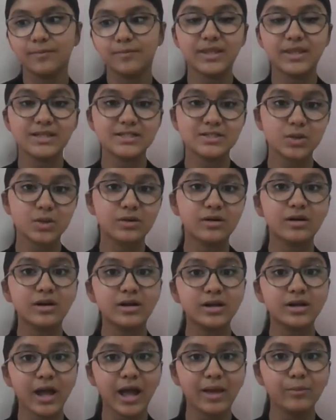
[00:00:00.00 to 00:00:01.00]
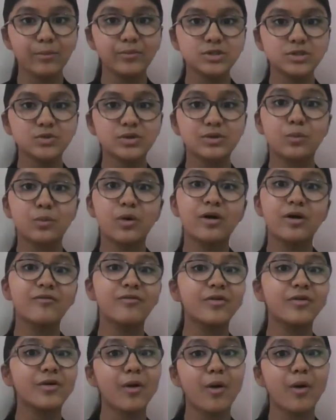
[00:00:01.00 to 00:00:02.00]
they sorted a time which would work
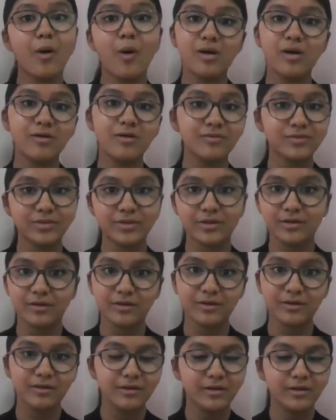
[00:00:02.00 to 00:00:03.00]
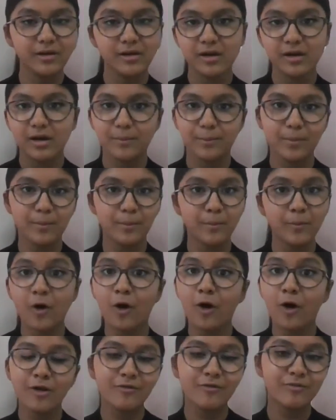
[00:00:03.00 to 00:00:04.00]
for
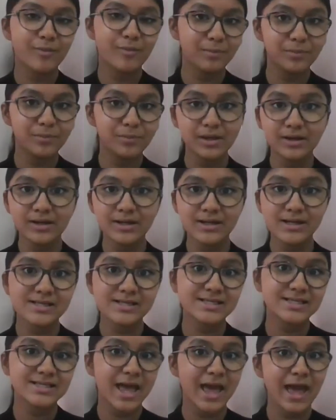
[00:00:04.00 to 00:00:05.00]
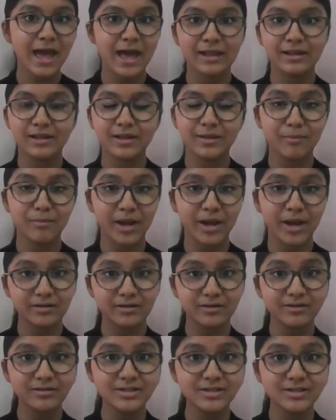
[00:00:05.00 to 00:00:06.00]
all of my peers and the
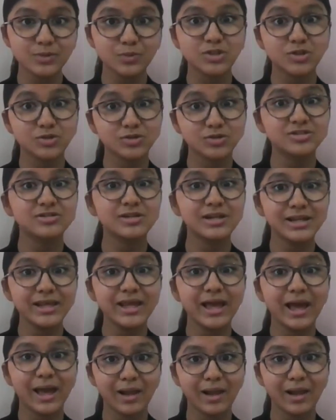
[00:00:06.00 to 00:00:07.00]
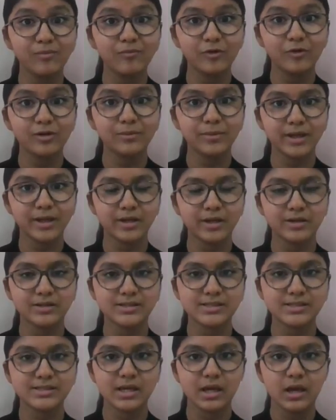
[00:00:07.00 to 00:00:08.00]
mentors, which was really helpful
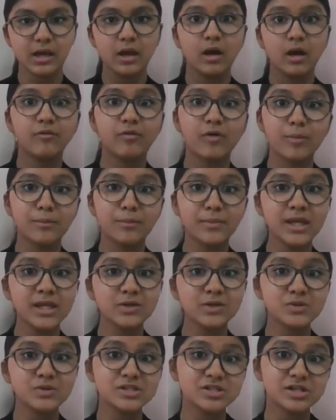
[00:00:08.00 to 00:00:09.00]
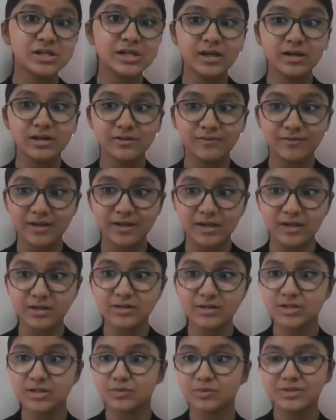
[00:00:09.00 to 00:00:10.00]
because for me it was really
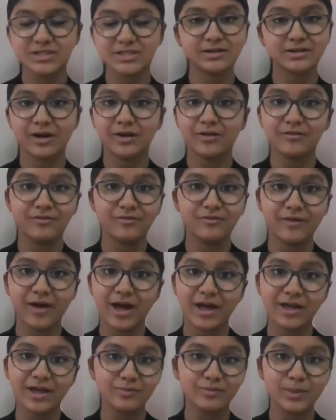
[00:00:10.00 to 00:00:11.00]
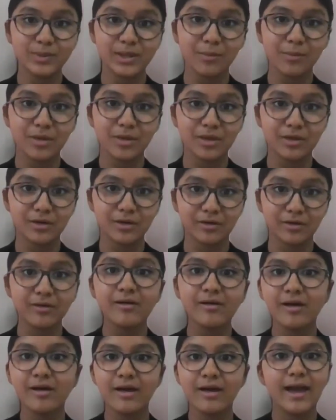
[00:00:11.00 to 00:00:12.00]
convenient. It was around 5 p.m. here,
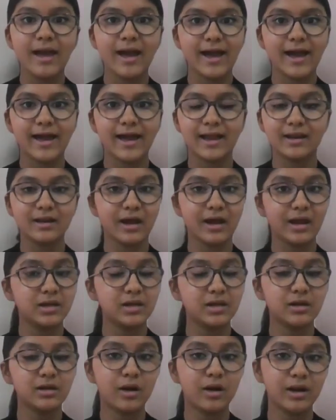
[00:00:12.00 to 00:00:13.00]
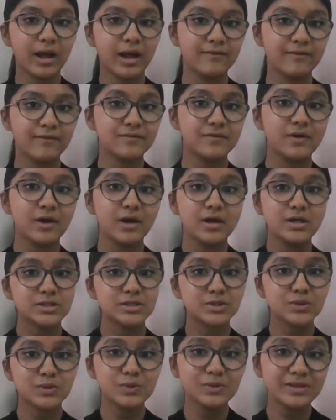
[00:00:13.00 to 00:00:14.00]
and I did not have
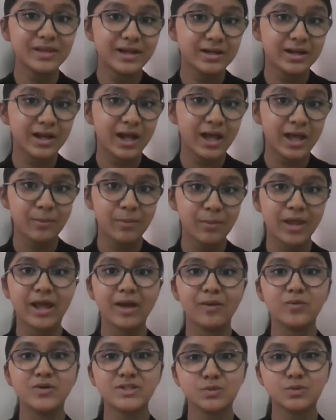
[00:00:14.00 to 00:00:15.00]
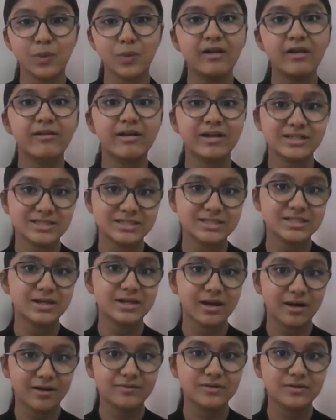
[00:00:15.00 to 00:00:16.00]
school that time, and I was well rested
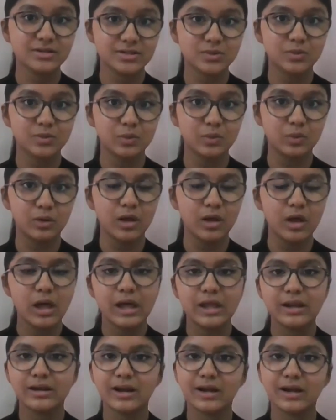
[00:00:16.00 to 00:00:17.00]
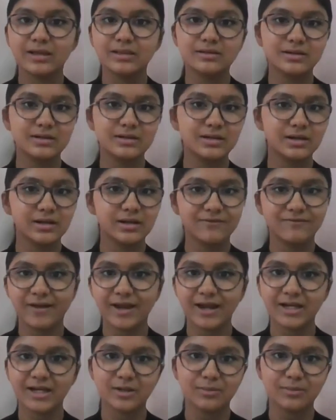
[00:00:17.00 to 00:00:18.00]
after school. Neither did it
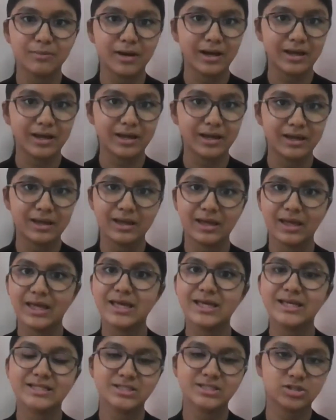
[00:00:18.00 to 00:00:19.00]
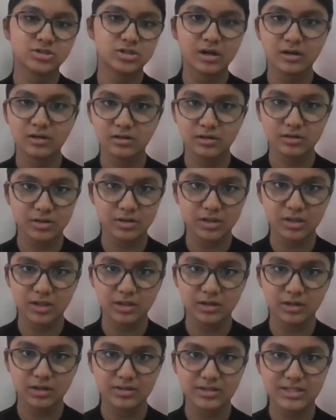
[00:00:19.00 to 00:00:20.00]
affect my
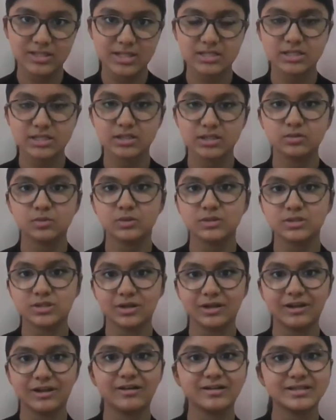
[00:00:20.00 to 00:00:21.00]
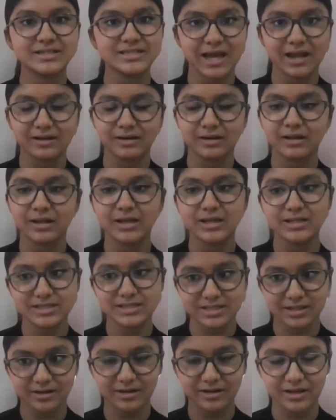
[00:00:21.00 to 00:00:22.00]
extracurriculars as it was on a Saturday and
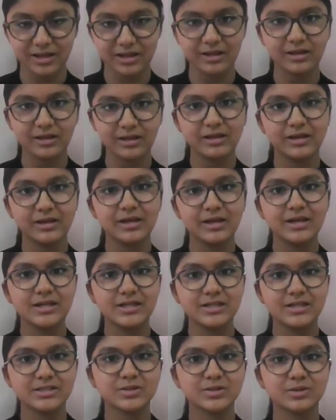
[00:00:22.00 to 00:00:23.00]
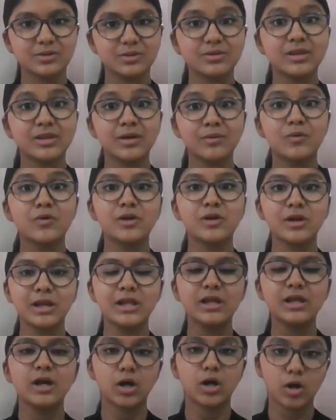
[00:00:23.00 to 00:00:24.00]
Sunday. So they were
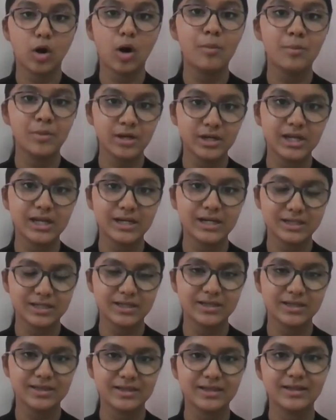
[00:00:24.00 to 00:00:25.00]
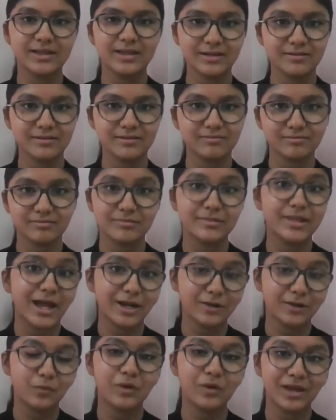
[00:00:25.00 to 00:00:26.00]
really accommodating in
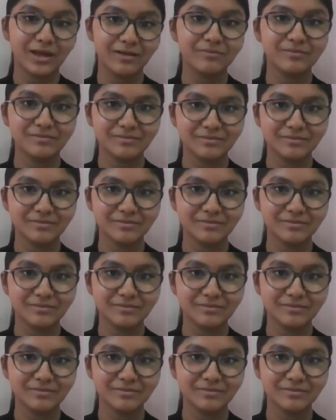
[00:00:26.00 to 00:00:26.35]
that way.